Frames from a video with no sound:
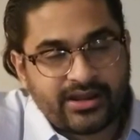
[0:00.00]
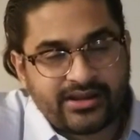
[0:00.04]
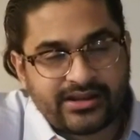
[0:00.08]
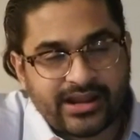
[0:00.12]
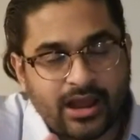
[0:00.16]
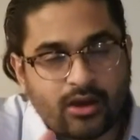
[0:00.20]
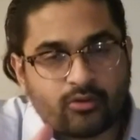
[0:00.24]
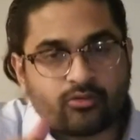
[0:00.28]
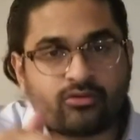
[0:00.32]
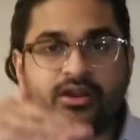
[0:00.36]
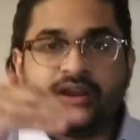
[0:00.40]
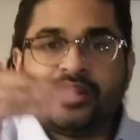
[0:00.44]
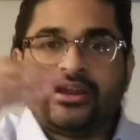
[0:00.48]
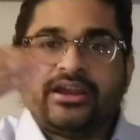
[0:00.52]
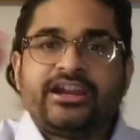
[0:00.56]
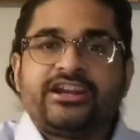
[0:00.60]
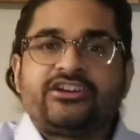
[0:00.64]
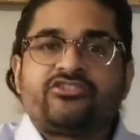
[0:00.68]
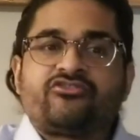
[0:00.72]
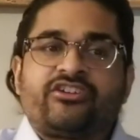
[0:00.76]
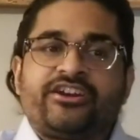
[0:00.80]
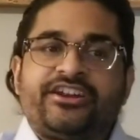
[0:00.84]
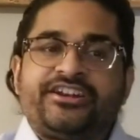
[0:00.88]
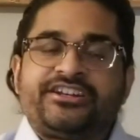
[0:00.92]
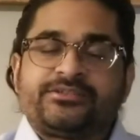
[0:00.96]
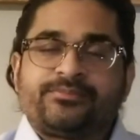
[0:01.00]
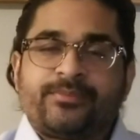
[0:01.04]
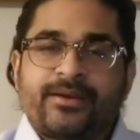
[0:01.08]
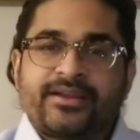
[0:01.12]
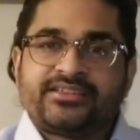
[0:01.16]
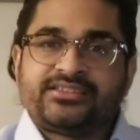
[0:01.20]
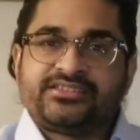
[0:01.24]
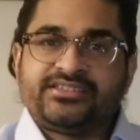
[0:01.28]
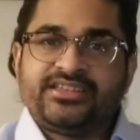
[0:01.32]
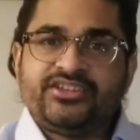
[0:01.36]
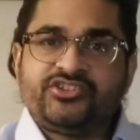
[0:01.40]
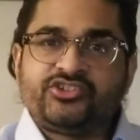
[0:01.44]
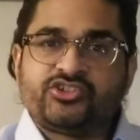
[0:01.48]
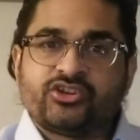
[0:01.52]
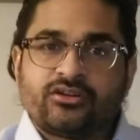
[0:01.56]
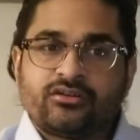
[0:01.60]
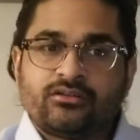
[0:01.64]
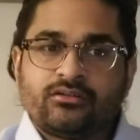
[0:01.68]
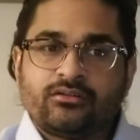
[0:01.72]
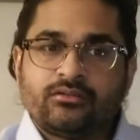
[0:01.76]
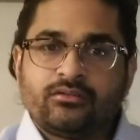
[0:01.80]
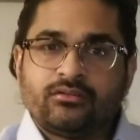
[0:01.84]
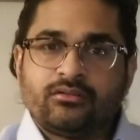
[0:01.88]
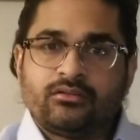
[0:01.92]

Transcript: down. It treats my seizure.